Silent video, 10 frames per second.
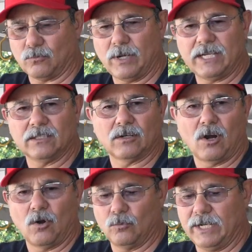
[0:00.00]
a regular
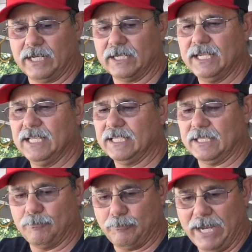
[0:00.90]
O-ring,
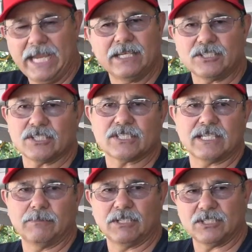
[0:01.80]
the bait just
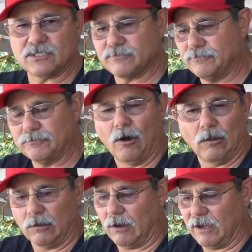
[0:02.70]
seemed to just
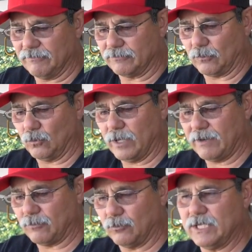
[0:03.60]
fall off. For
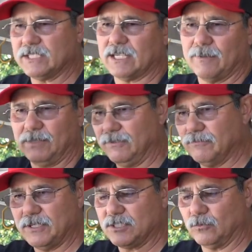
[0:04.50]
whatever reason, I'd be
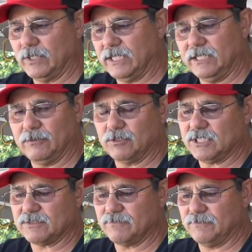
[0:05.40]
fishing with it and it would
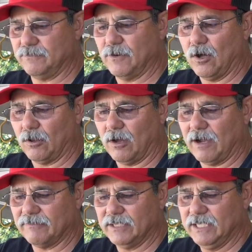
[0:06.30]
just fall
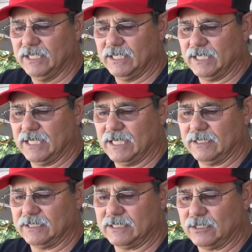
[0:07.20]
off.
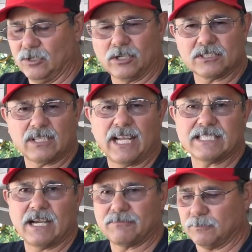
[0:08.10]
The hook
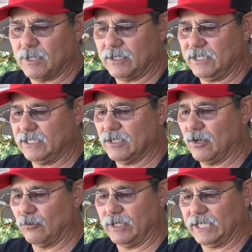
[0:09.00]
slides out from underneath the
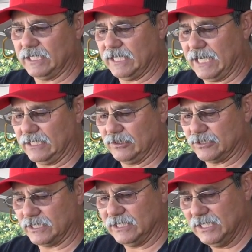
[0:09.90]
O-ring and then I
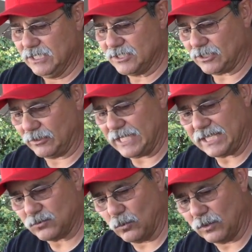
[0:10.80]
lose it. So
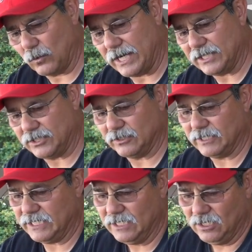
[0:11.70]
that's one way to do
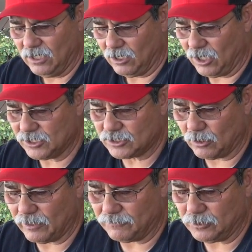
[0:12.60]
it.
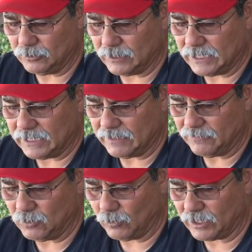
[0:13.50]
Also, if you
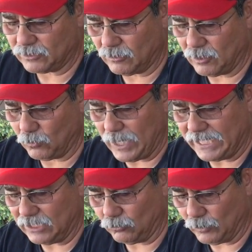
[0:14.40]
want to throw it
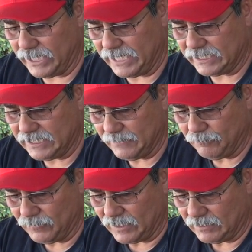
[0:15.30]
Wacky rigged,
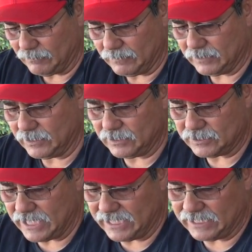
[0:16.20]

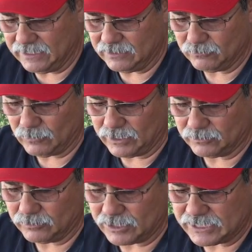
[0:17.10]
take it, run it
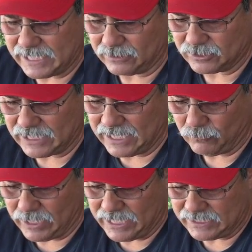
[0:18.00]
through the saddle
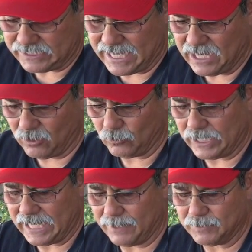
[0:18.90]
sideways. Now
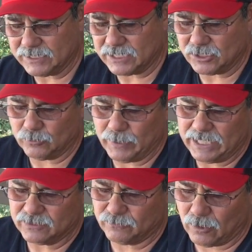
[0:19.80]
what happens is your
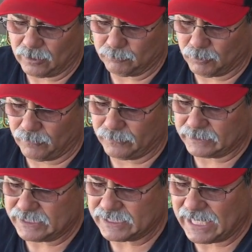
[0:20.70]
bait's falling
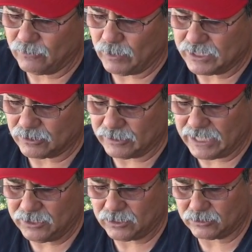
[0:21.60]
perfectly sideways, so
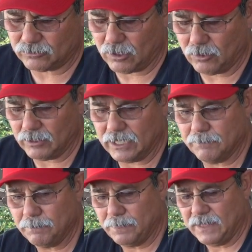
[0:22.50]
now you could throw
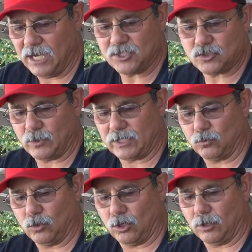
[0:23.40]
a trick
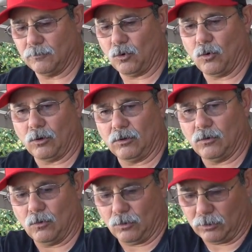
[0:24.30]
worm
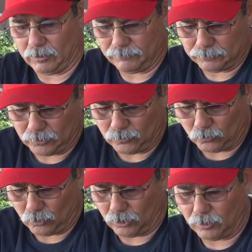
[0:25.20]
or a flirt
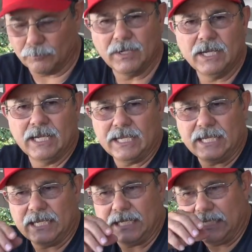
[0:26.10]
worm
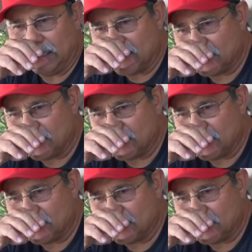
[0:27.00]
in